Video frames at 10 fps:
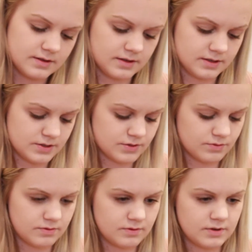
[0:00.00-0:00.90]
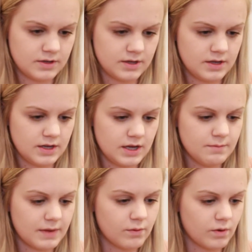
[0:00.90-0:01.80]
It
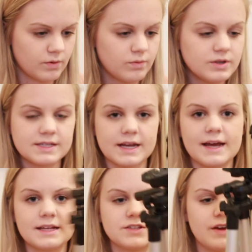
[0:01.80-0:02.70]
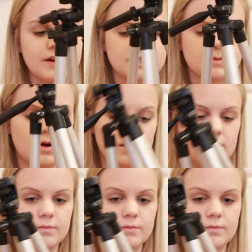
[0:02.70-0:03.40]
might work. We'll see. It's very small.